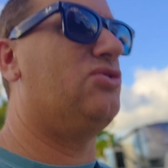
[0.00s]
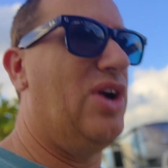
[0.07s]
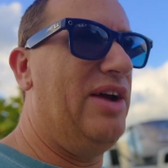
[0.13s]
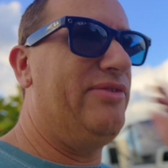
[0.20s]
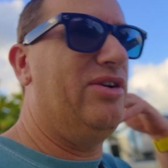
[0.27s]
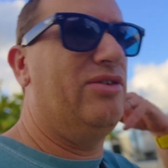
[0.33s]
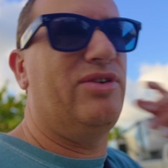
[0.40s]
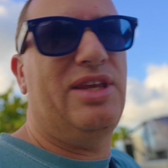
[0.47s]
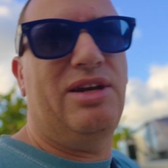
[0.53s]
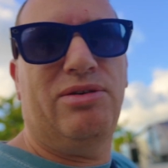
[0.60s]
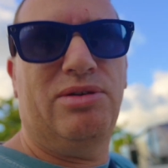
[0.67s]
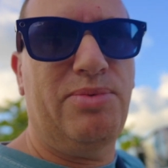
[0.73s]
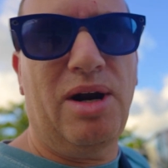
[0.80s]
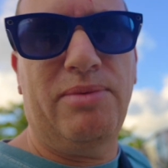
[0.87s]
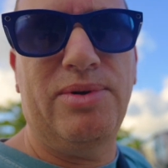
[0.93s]
drive over there
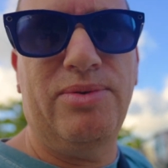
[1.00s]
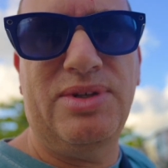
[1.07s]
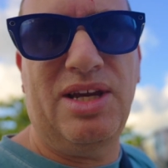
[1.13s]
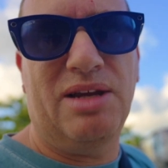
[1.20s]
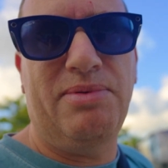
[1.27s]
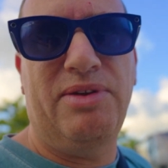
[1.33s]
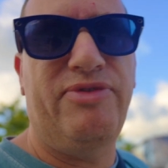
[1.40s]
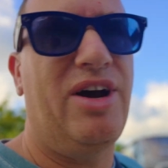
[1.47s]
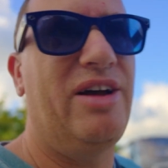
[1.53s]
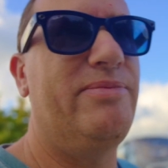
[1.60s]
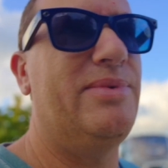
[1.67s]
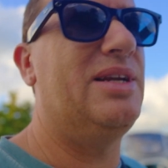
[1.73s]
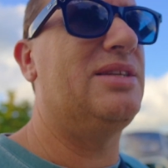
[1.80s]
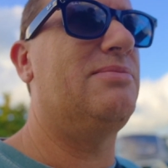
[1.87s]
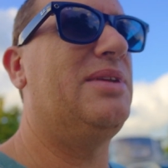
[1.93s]
would probably take me 5
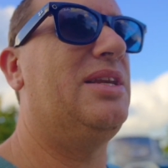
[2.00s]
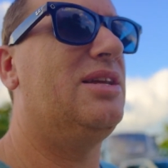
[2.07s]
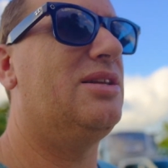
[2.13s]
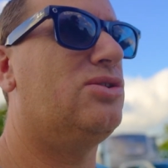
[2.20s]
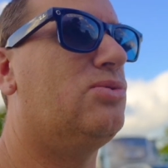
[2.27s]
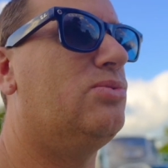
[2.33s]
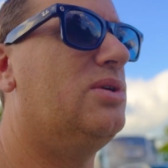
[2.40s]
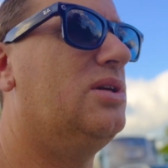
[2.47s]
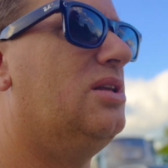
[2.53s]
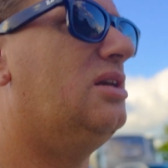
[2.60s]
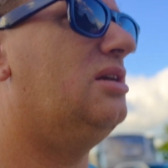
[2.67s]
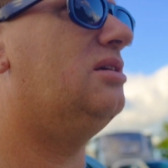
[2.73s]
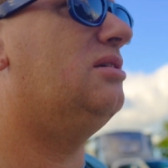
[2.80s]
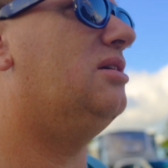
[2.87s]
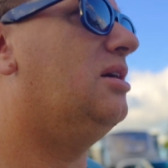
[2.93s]
minutes. I mean, it is really
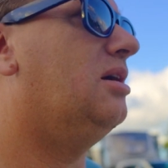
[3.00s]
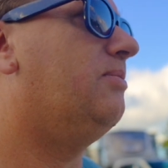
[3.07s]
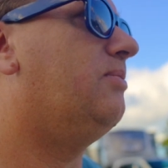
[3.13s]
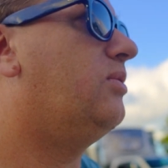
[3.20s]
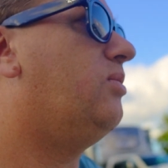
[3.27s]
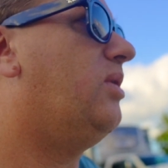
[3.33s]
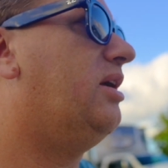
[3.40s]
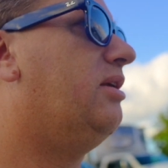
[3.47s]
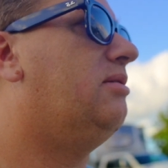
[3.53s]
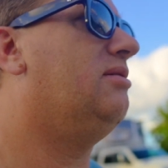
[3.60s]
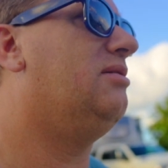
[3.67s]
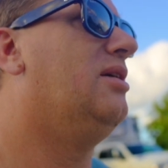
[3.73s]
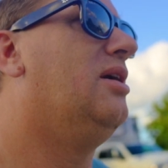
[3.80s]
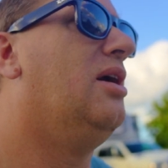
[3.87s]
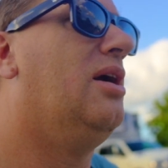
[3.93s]

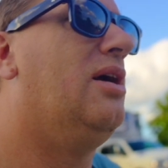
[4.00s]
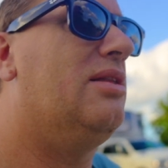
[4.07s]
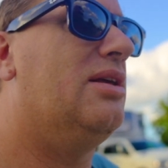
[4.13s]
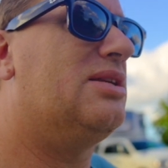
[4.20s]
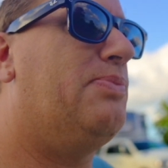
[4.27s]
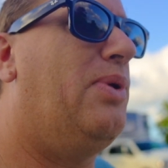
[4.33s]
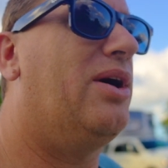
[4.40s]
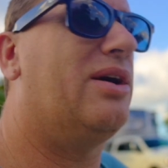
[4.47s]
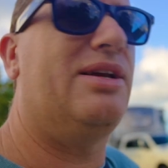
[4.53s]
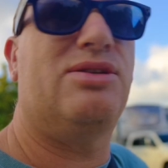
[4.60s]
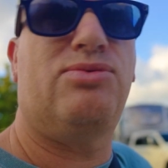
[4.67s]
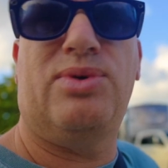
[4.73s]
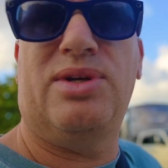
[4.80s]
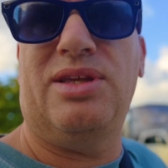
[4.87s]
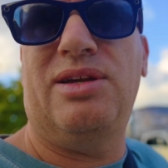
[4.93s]
this park is
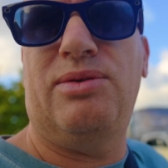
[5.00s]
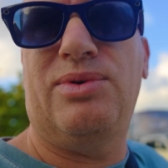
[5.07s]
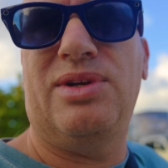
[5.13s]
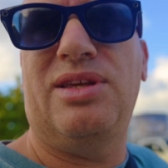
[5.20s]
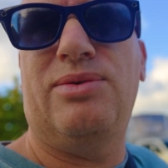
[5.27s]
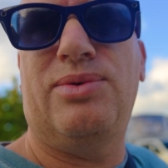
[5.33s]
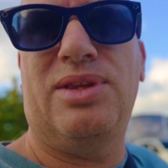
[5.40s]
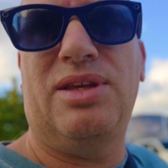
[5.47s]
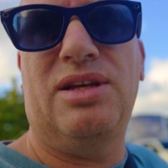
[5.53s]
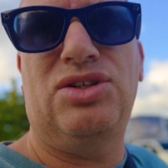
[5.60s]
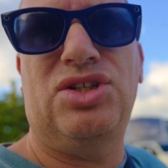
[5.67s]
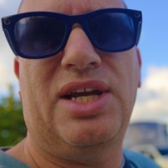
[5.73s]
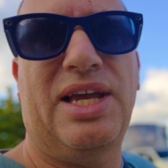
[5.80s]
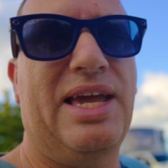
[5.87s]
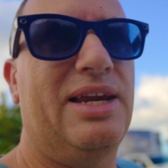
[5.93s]
really, really, really
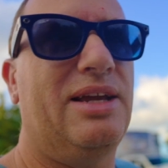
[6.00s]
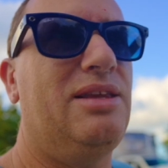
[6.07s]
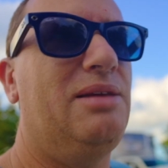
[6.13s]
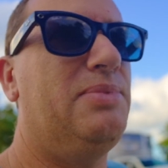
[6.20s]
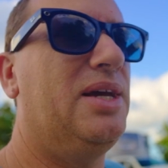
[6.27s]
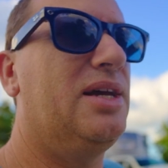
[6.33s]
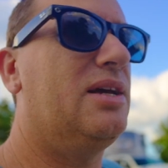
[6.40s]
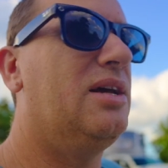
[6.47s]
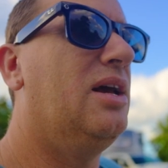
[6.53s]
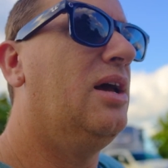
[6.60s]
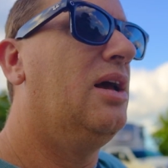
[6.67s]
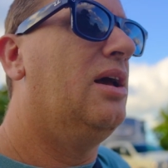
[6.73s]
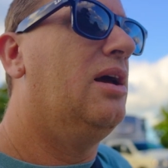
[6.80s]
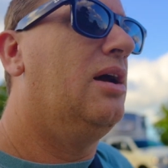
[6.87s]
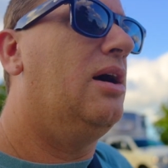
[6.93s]
gigantically big.
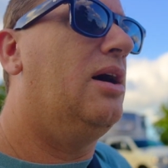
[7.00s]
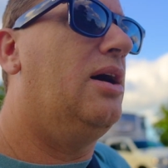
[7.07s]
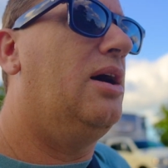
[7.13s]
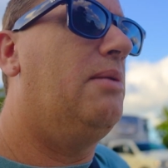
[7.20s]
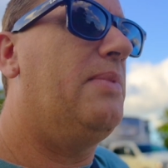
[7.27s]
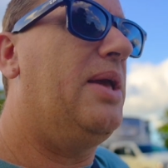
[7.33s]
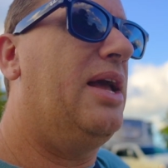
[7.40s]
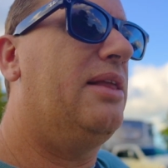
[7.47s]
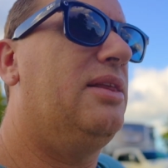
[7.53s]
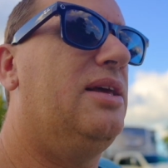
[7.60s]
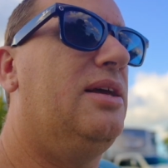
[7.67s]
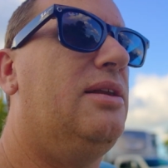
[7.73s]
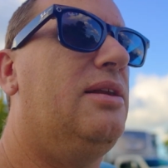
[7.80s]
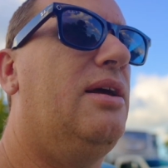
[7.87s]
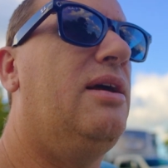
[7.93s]
And
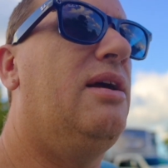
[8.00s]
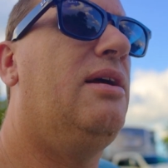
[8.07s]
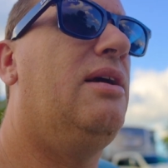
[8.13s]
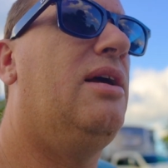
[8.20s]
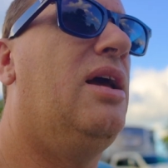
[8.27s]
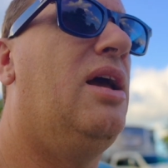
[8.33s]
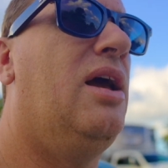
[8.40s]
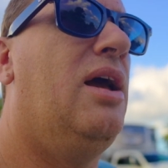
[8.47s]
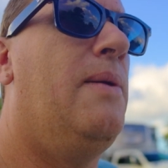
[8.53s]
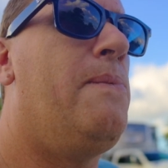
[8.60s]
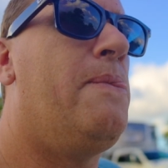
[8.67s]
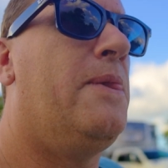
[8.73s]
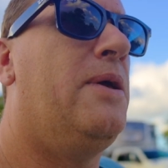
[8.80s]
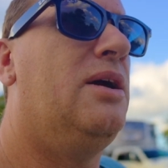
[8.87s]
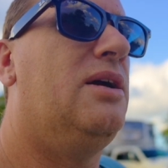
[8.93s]
then
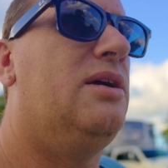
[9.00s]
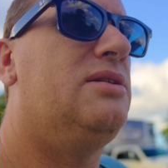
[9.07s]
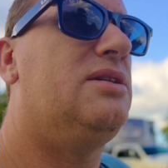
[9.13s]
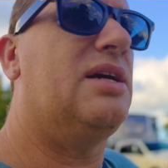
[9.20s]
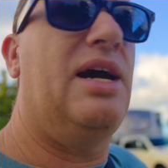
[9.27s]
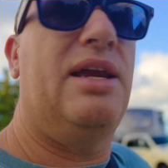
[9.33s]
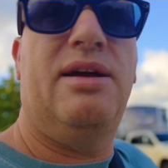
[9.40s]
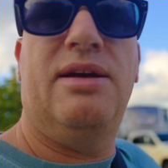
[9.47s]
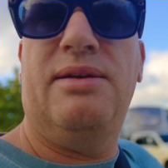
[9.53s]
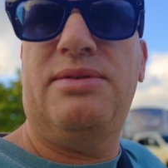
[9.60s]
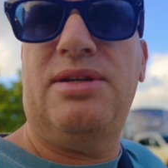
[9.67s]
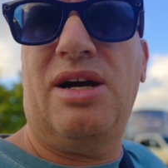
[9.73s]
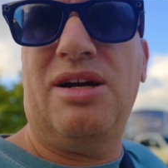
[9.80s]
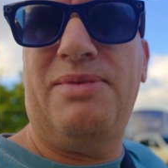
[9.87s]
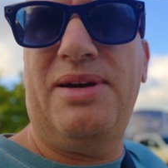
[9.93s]
to kind of
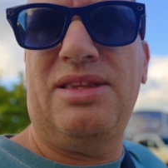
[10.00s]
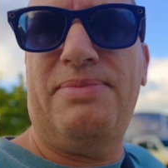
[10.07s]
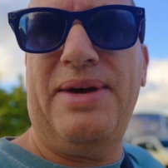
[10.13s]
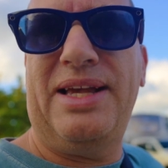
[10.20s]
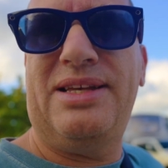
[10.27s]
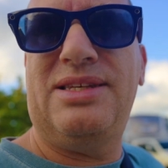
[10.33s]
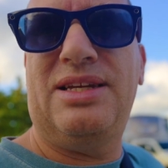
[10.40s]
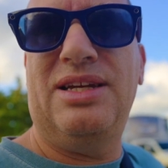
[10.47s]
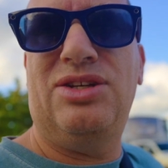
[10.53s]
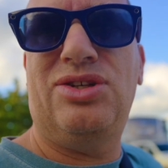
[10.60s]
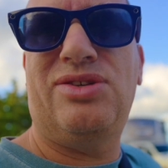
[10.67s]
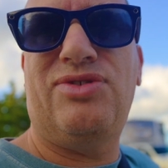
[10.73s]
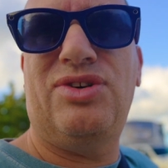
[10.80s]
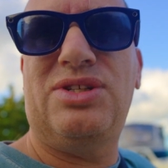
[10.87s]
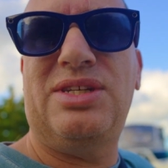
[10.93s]
talk about the bikes again just for a